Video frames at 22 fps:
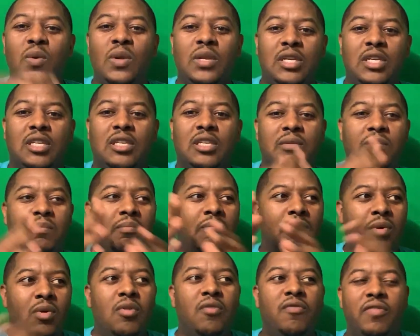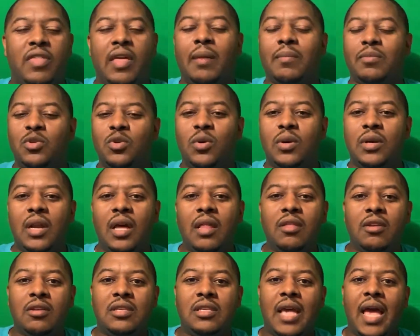would just move them to
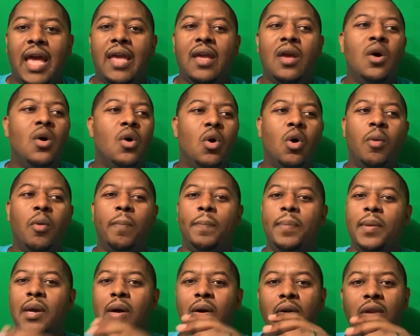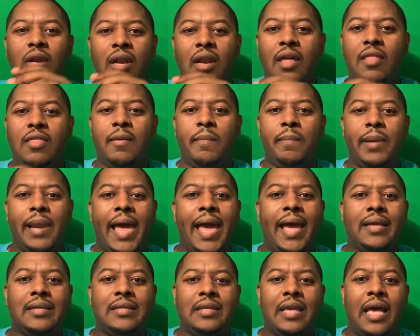another site or build another
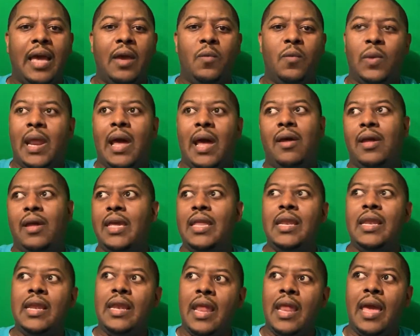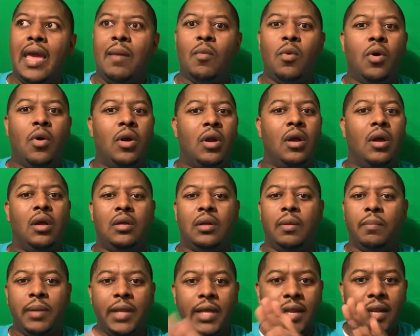black site without any name or a
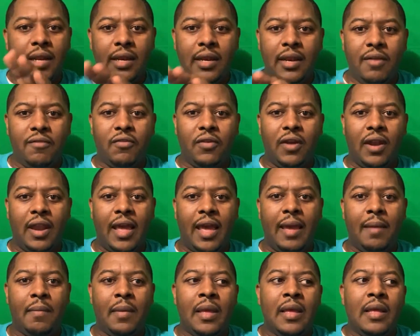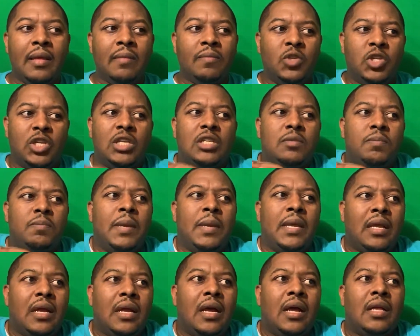completely different name just
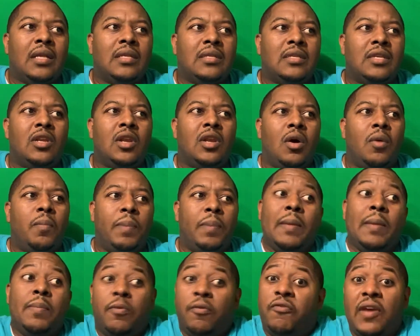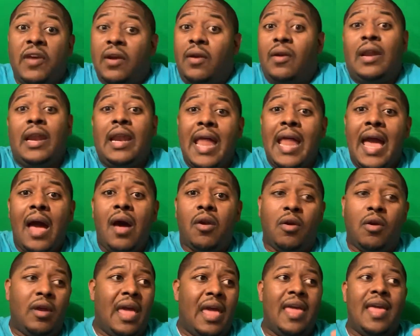because, you know, people figured it
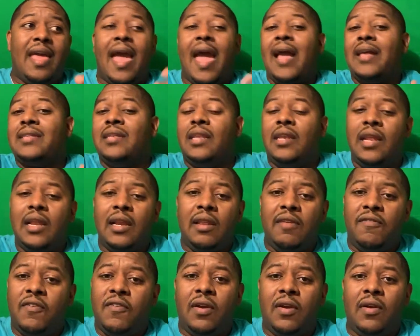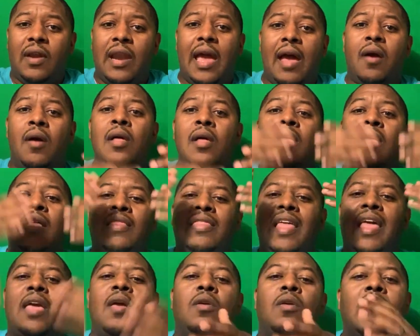out or they accidentally figured it out.
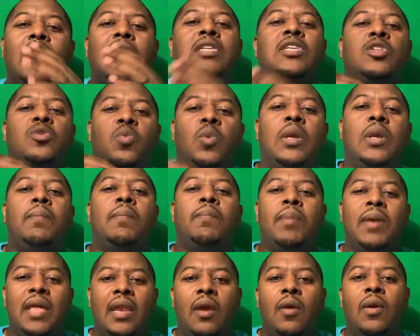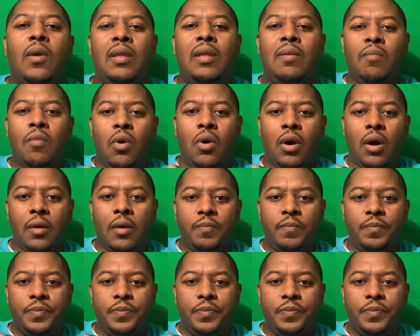It just wouldn't be there anymore.